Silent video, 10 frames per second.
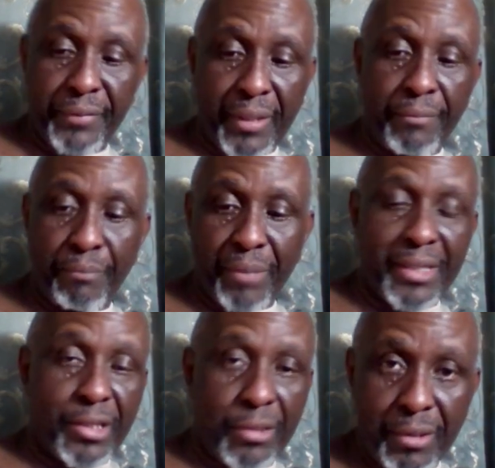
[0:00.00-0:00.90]
But
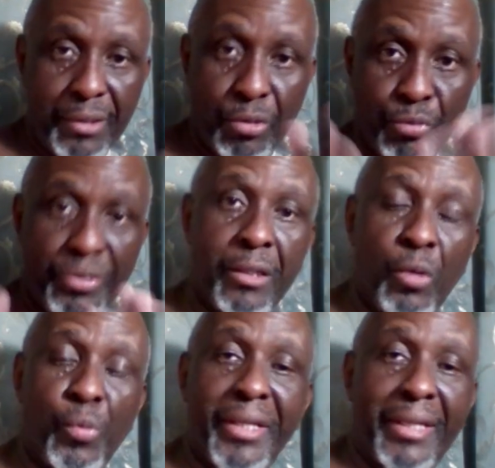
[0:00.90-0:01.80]
it's written in a
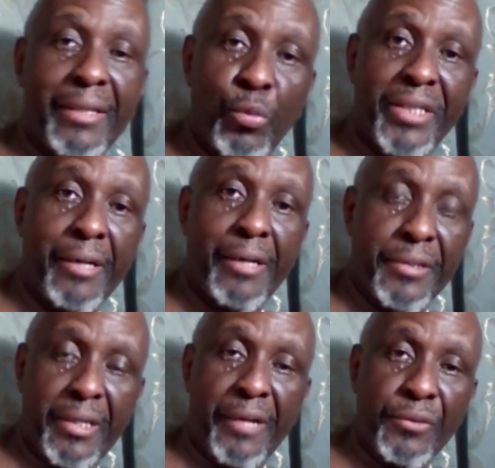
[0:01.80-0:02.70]
way that the waiter
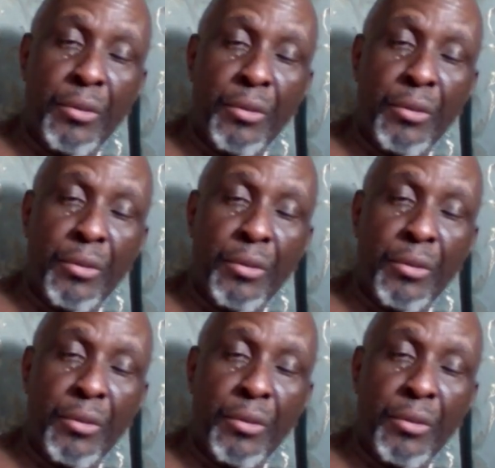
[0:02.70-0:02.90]
understands.